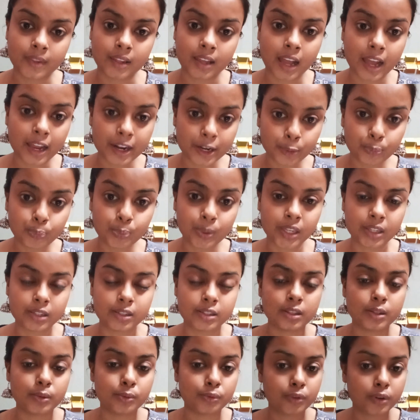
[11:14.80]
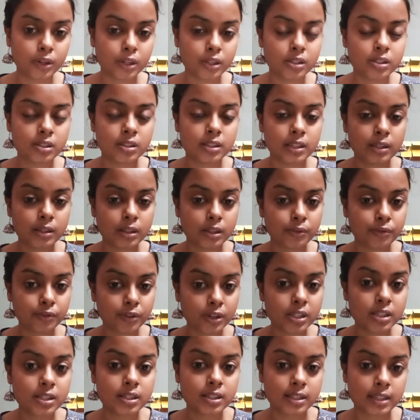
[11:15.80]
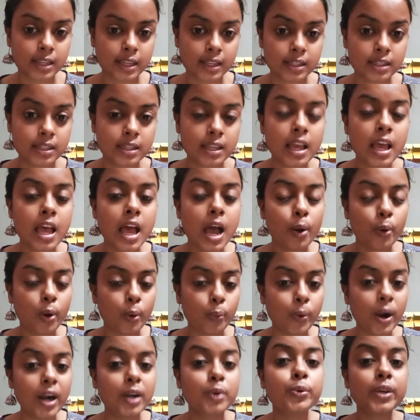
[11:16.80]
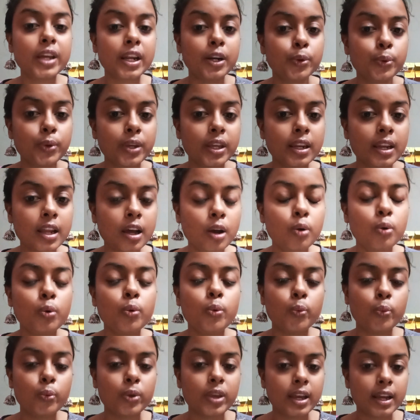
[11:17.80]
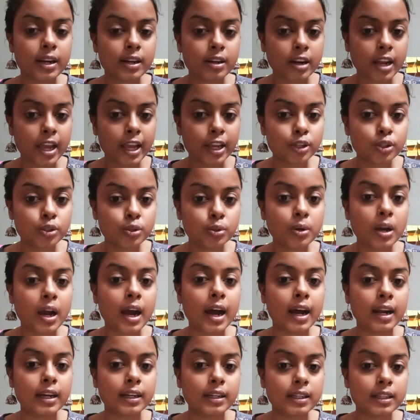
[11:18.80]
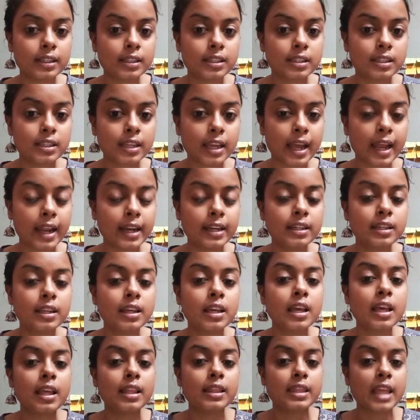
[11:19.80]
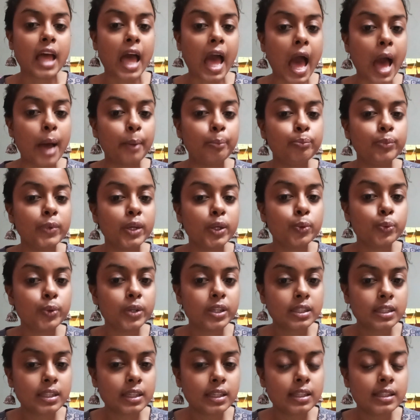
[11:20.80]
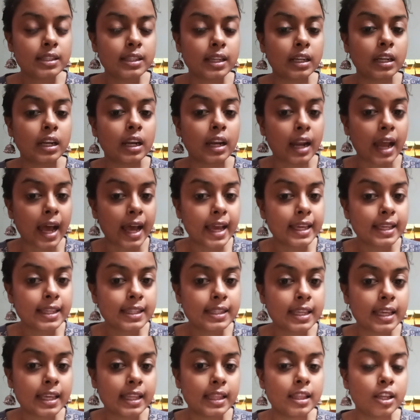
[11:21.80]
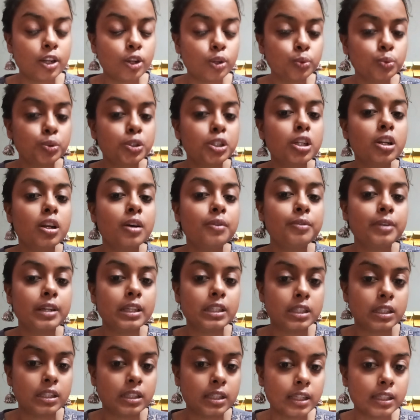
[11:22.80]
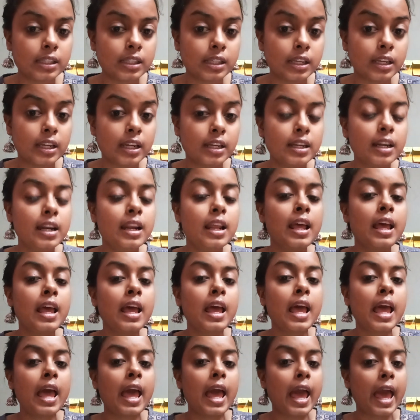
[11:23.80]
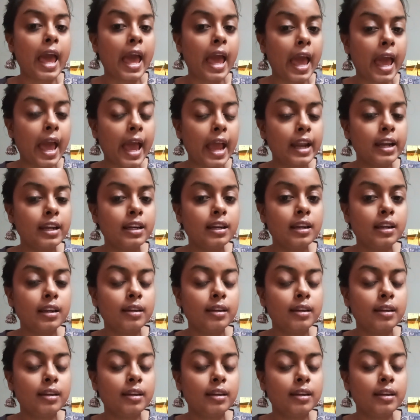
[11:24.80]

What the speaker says: I repeat, in the first sense, what we are doing now, we are trying to understand the ambiguities that lies in the notion of rigid designator, and